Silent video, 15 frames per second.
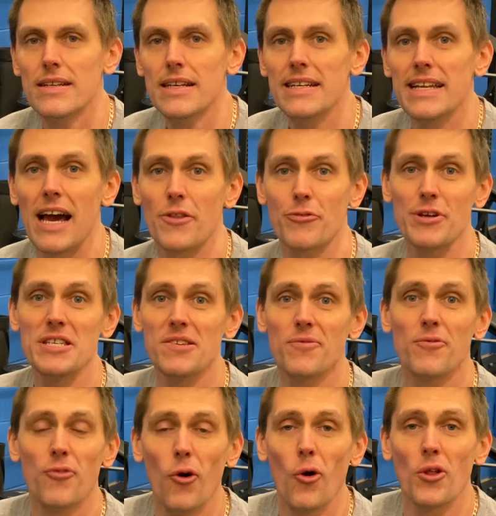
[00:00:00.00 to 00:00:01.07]
Now the reason
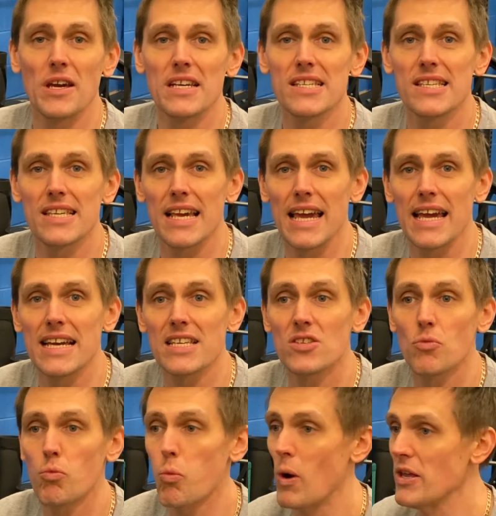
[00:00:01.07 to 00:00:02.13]
for this is
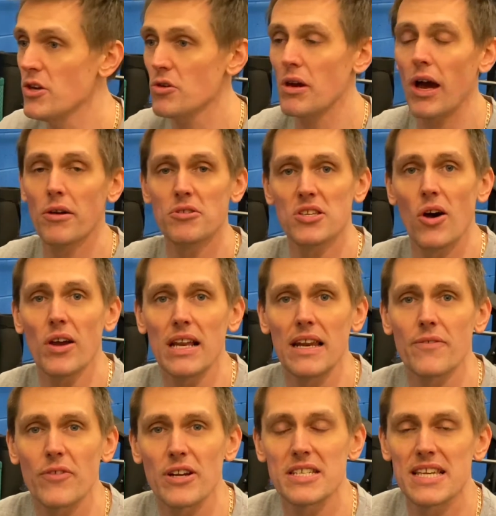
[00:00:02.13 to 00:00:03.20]
when you go cycling,
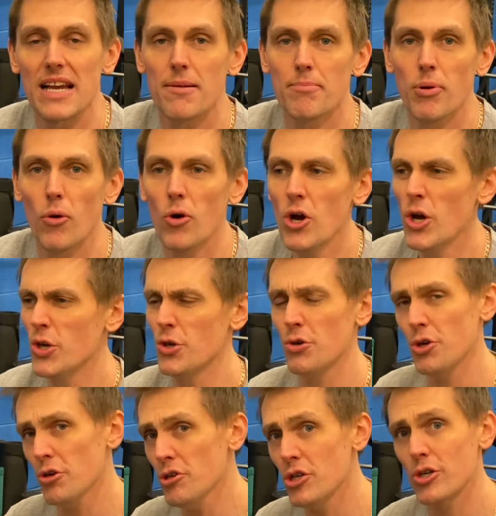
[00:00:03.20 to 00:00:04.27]
for example, you
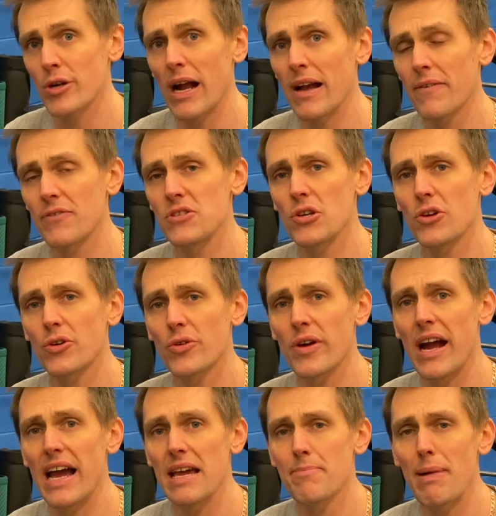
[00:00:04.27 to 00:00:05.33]
use strength to
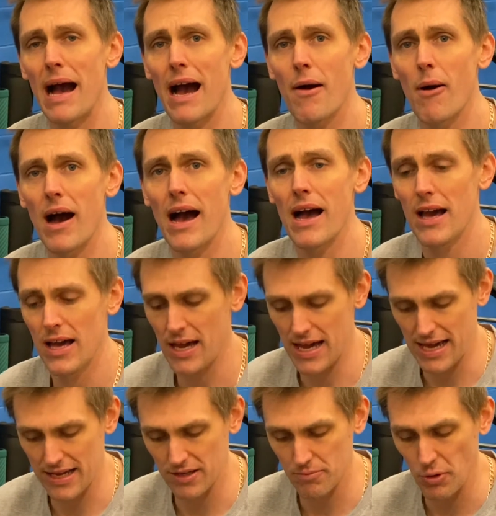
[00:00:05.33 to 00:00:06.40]
create power
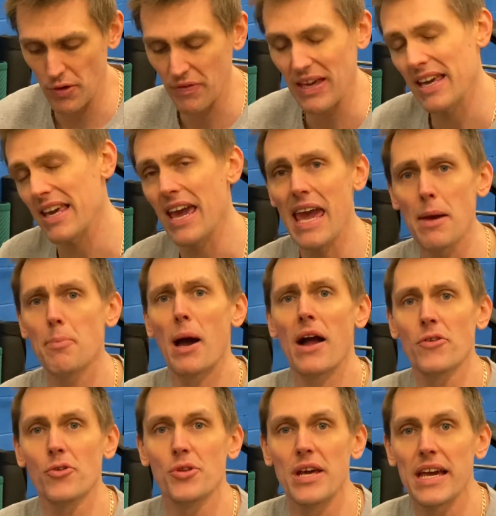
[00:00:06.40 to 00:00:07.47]
moving at your hip
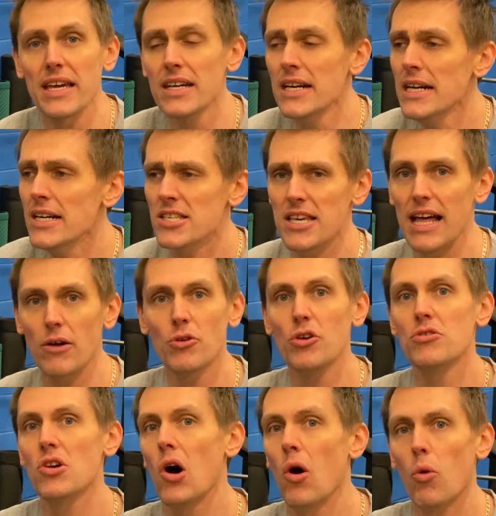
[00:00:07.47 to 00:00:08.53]
and your knee. So that will
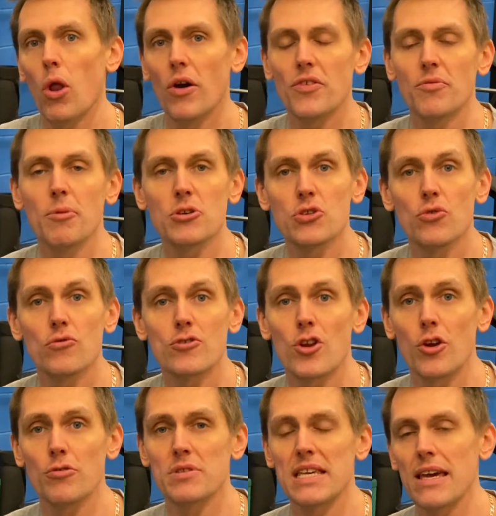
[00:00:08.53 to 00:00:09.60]
use a whole load of muscles,
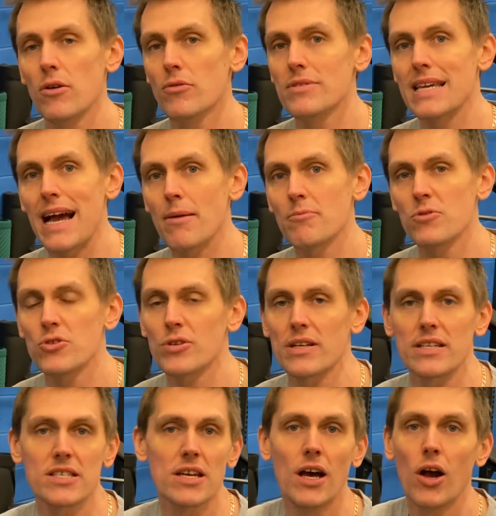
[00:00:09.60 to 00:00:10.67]
gluteals,
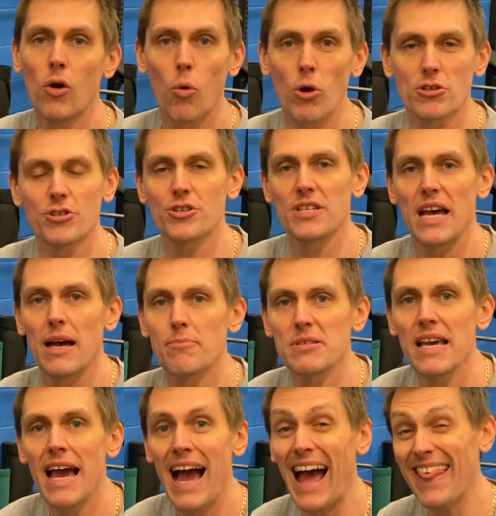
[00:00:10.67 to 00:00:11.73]
hamstrings, quadriceps,
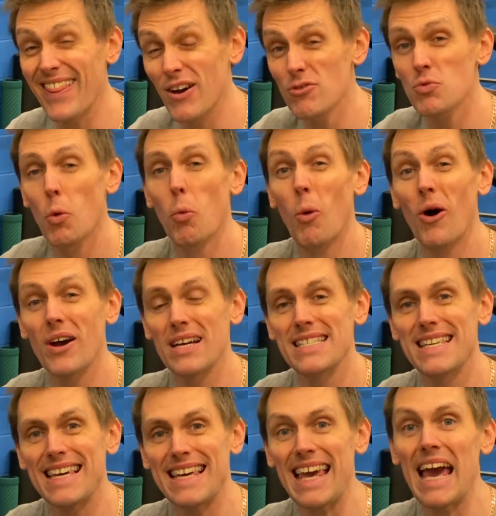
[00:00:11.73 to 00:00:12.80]
and those will work
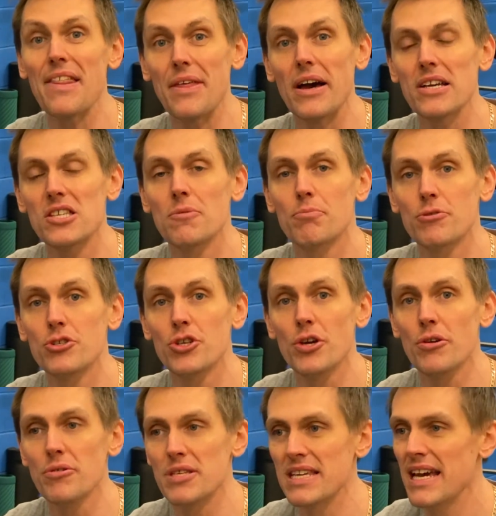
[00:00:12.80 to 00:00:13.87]
together to
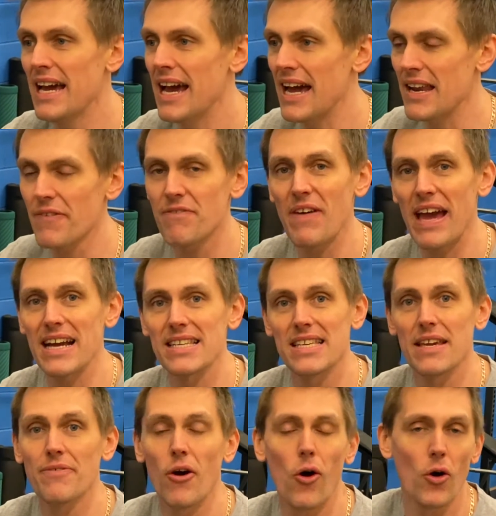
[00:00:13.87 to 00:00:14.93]
produce an
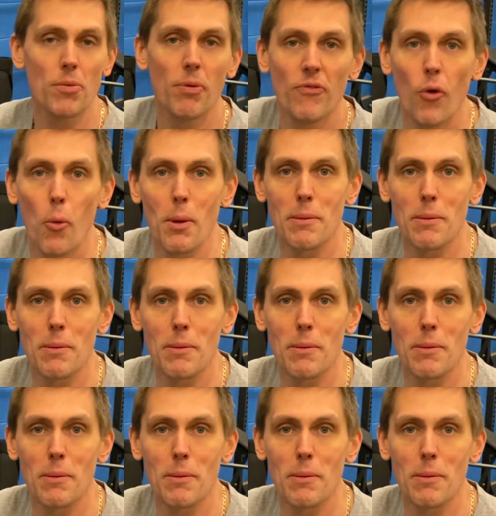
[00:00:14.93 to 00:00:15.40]
effective high performing